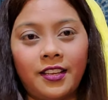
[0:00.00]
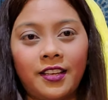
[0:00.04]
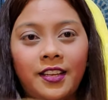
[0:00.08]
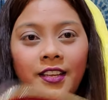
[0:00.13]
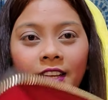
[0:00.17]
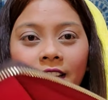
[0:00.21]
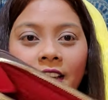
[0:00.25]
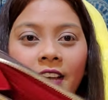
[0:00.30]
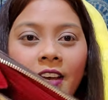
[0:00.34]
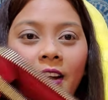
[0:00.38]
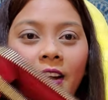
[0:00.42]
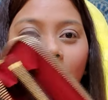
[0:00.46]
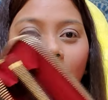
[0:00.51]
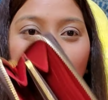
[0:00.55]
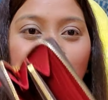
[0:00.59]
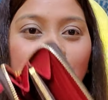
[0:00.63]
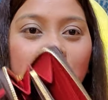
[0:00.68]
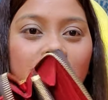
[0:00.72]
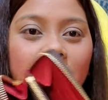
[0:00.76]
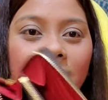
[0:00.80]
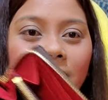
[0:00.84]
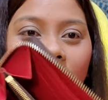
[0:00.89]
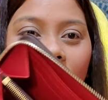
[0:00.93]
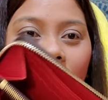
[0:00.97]
it
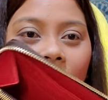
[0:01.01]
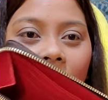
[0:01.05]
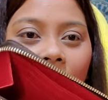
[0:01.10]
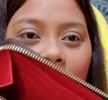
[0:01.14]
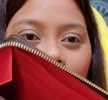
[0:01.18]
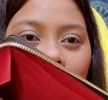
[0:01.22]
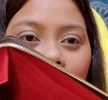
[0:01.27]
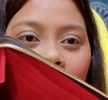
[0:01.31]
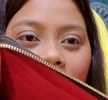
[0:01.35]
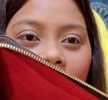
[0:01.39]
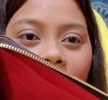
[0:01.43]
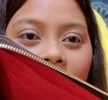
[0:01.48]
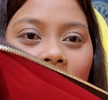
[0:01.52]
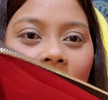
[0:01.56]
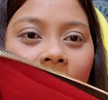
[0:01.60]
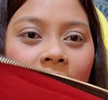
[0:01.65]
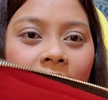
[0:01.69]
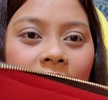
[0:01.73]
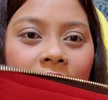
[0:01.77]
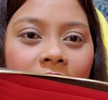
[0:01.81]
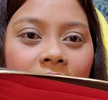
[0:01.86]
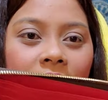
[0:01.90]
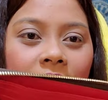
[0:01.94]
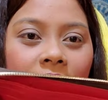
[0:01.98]
comes in the red
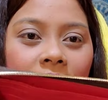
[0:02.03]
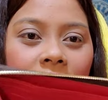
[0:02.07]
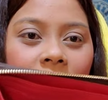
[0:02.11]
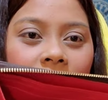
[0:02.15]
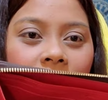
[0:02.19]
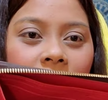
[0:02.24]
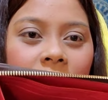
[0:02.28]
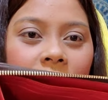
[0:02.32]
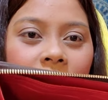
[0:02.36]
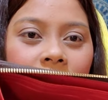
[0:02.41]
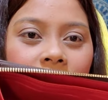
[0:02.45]
lining